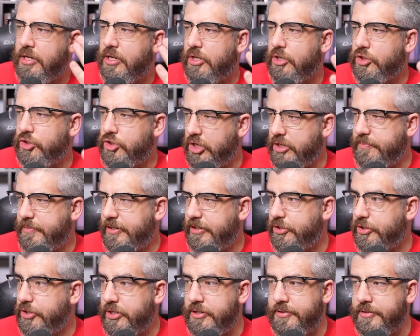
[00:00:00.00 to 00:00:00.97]

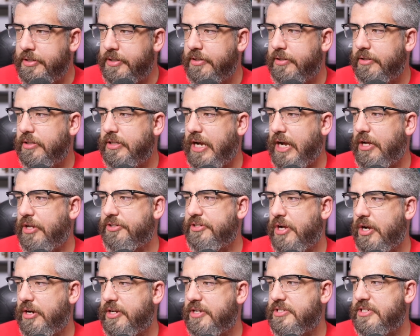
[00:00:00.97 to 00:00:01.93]
Gooden. Kyle
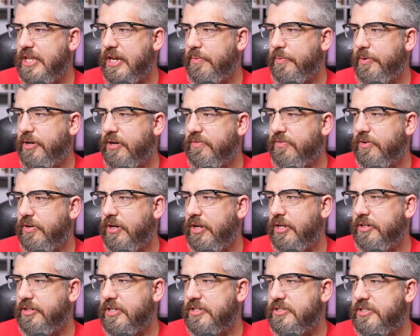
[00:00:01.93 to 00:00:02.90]
Dawkins had a win over
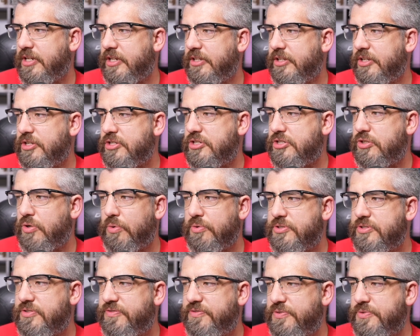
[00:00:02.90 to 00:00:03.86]
Dustin
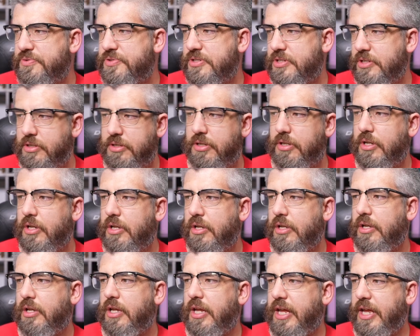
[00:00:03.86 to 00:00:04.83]
Stoltzfus.
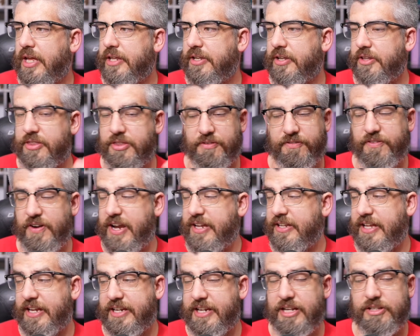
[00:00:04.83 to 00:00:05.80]
And the fight
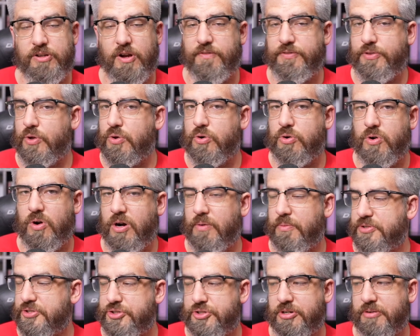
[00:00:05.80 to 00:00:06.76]
that kicked off the whole card
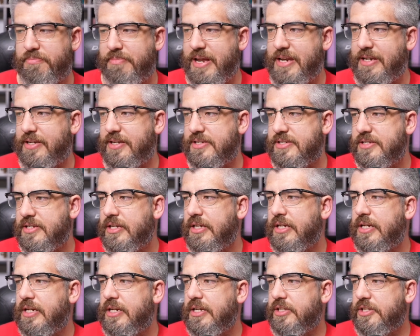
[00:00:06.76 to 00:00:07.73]
was tremendous.
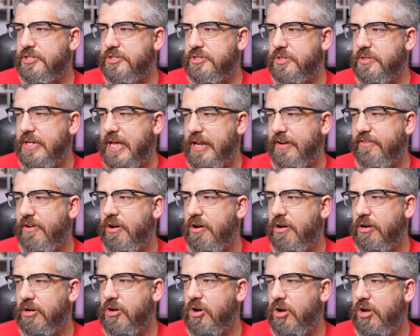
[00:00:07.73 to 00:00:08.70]
This dude out of
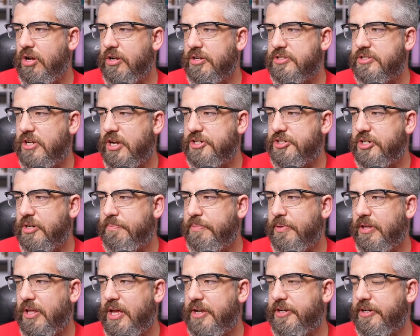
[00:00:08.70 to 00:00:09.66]
Hong Kong, Sasha
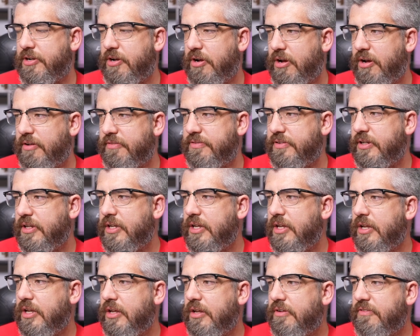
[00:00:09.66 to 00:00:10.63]
Polotnikov,
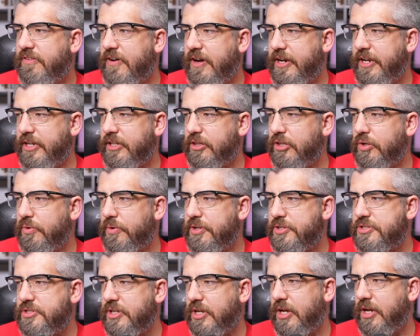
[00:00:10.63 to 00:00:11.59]
fighting
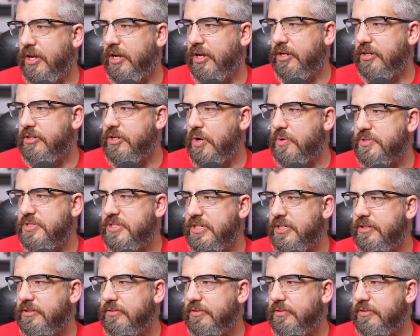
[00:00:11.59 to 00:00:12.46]
Louis Kosi,